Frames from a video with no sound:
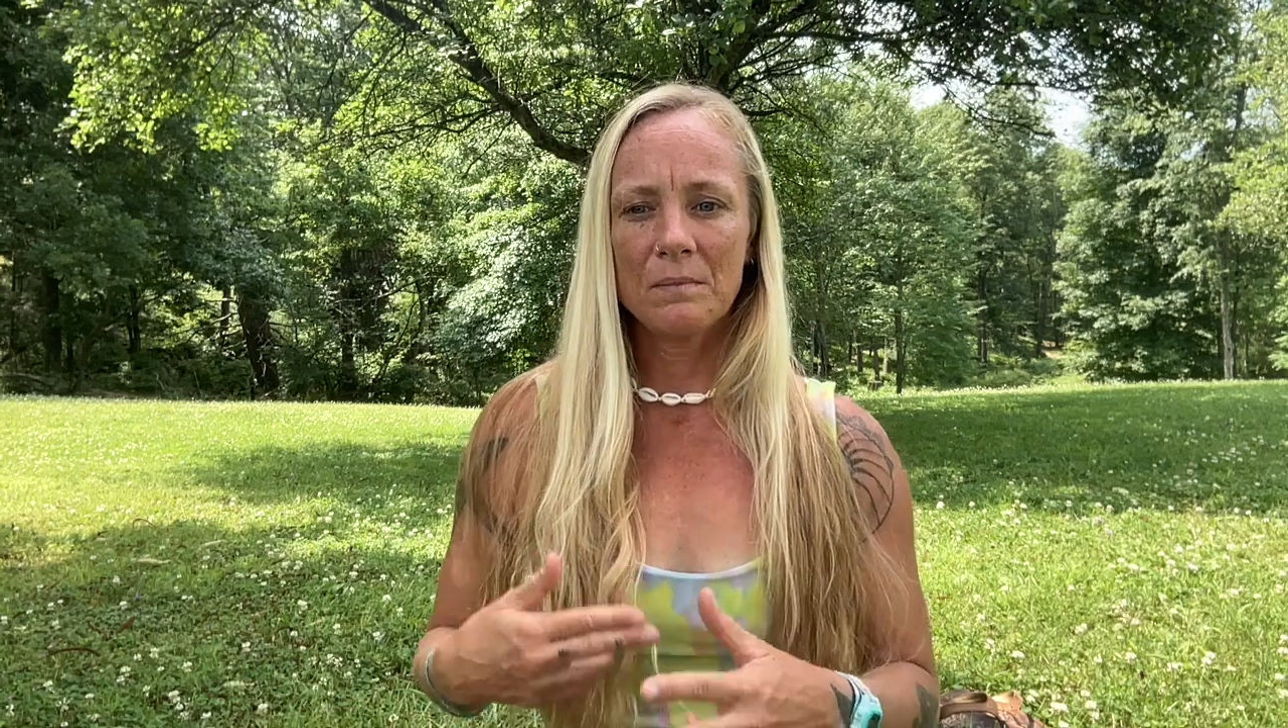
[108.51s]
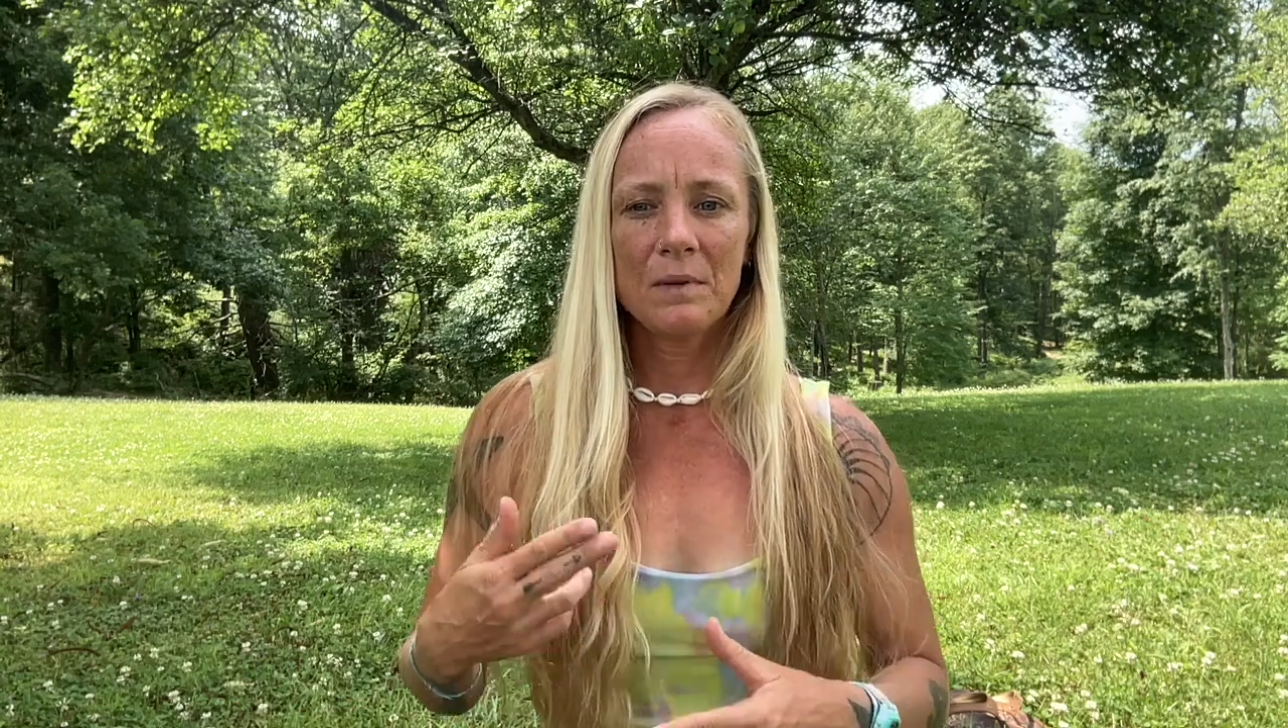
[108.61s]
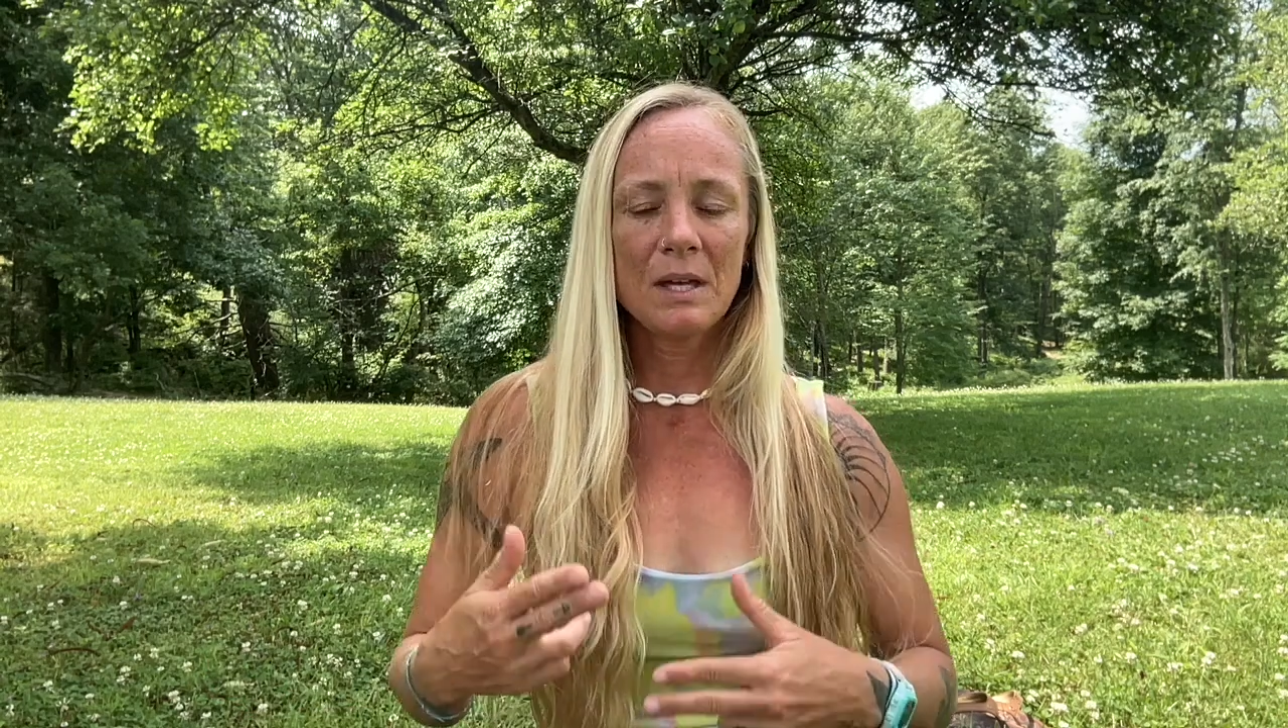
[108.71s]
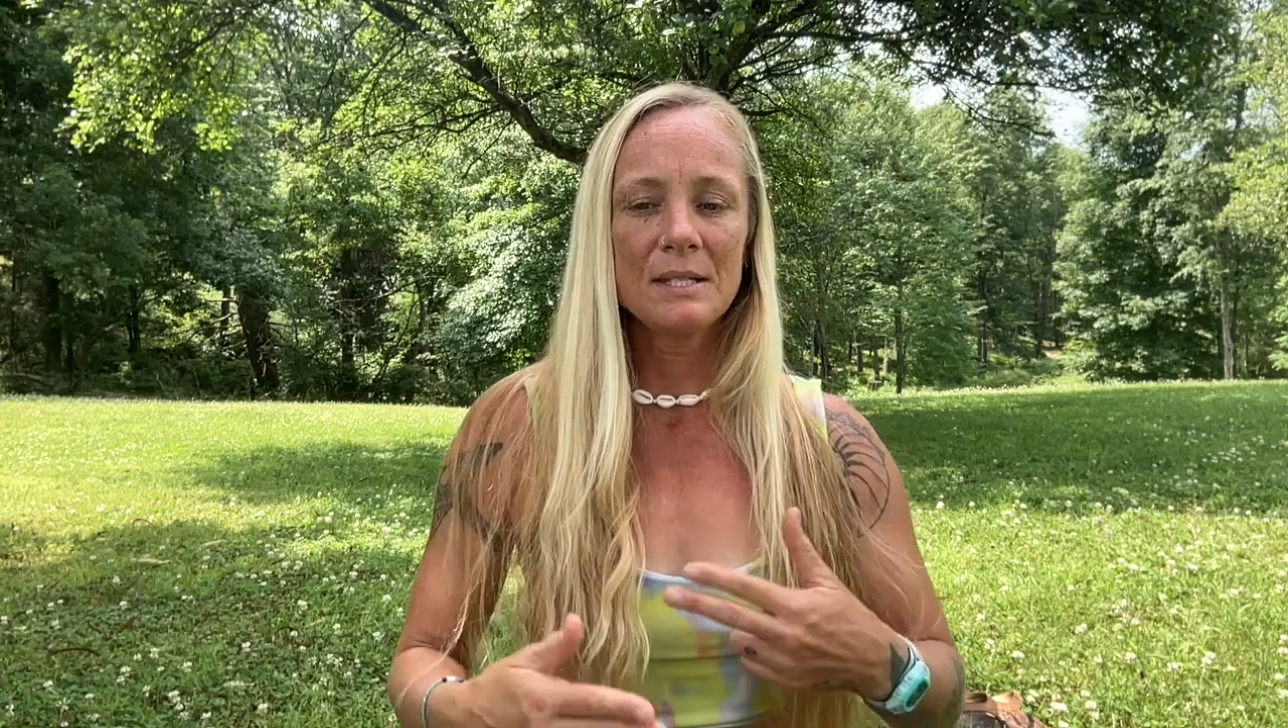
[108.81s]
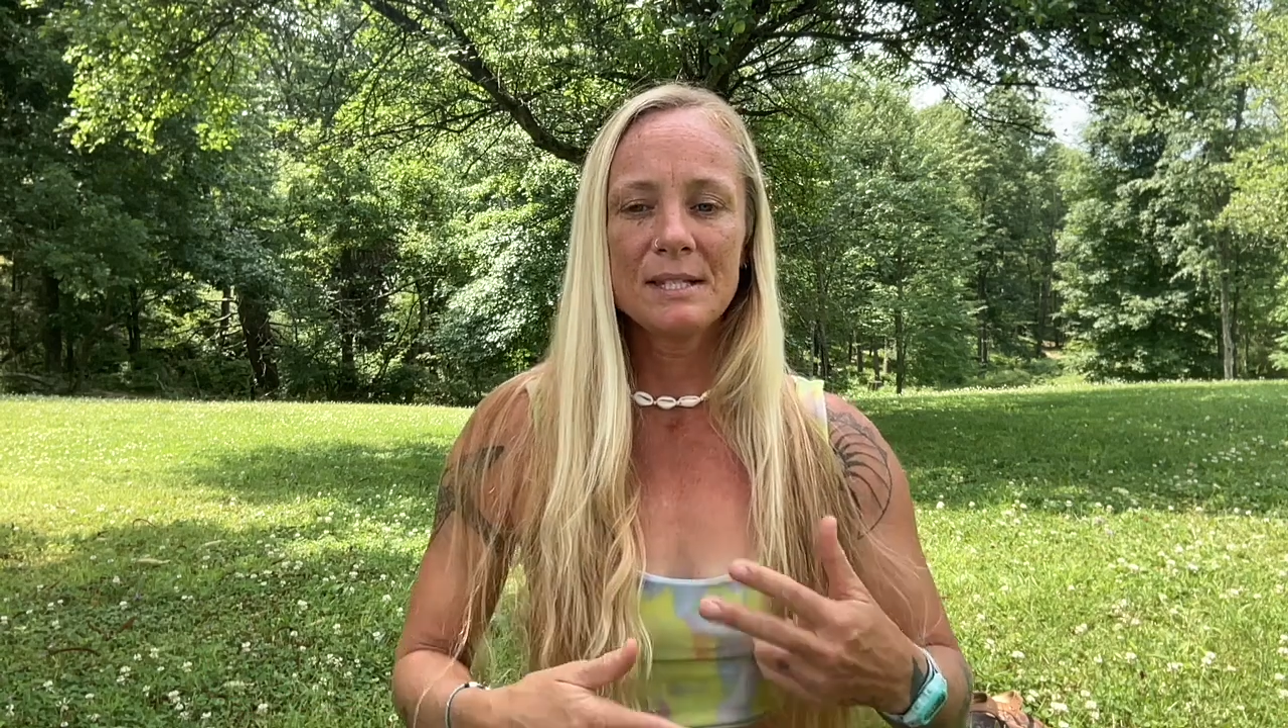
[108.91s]

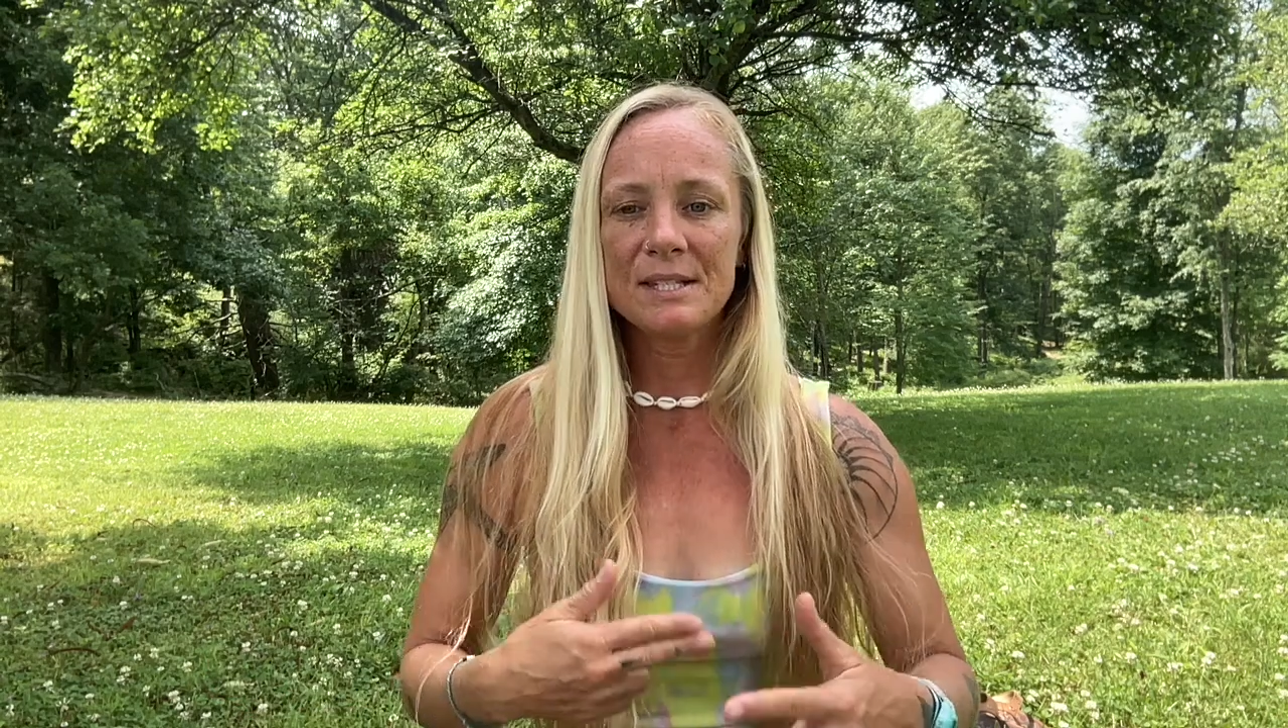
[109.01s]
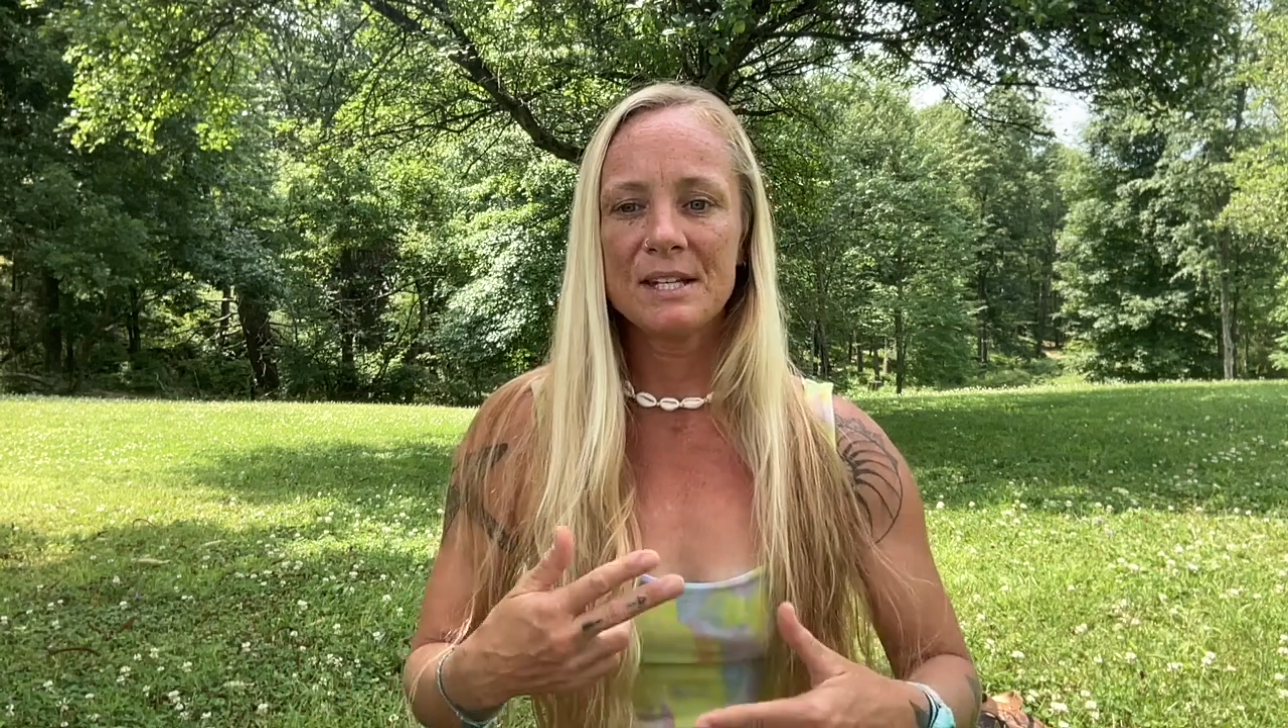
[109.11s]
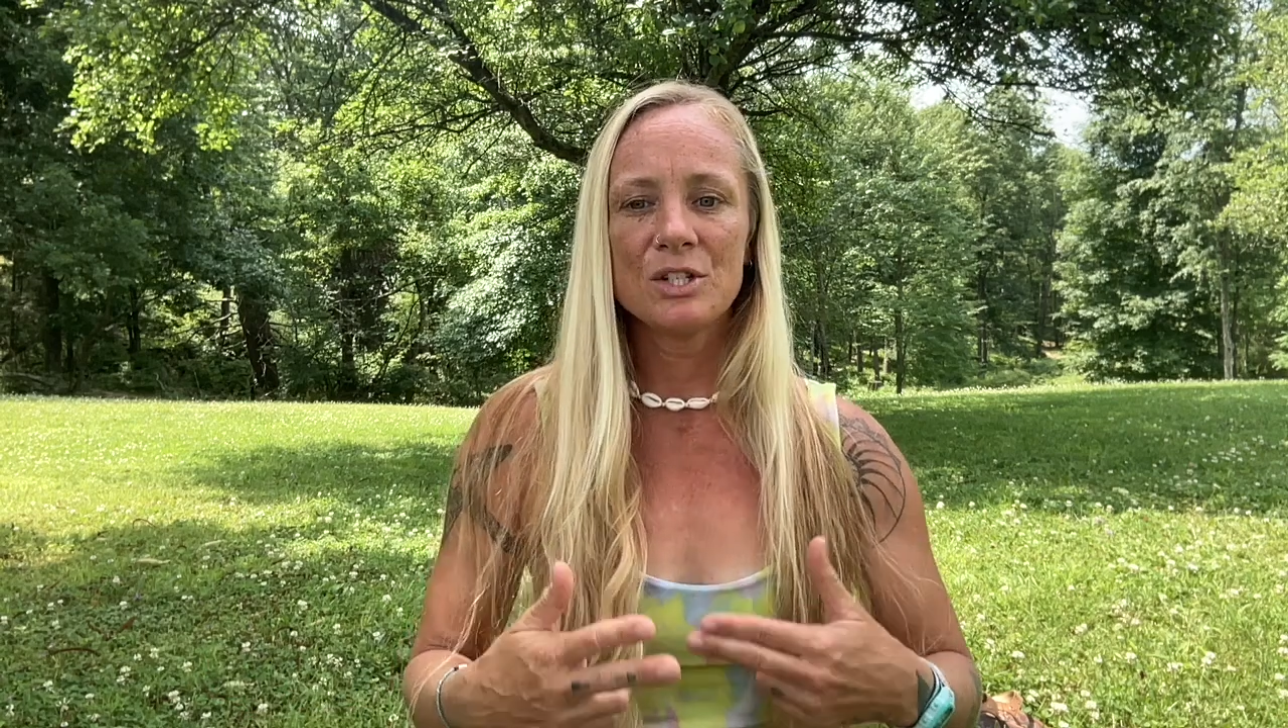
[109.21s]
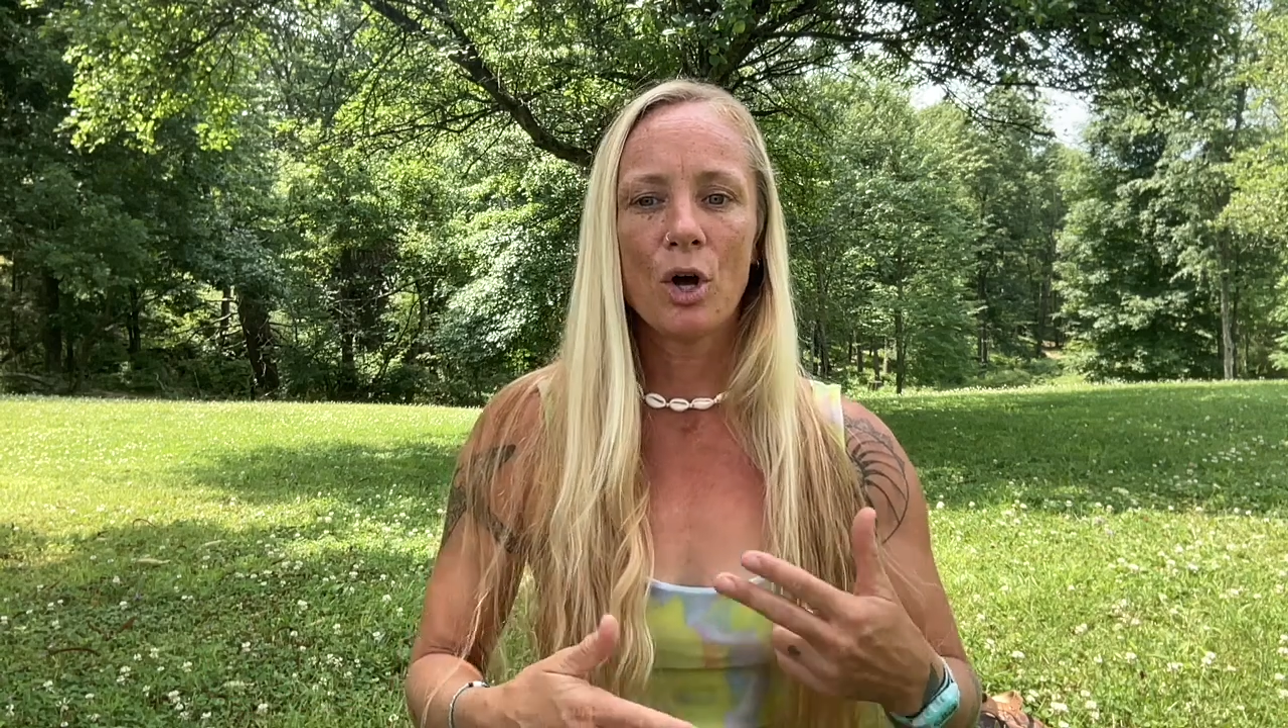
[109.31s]
consistent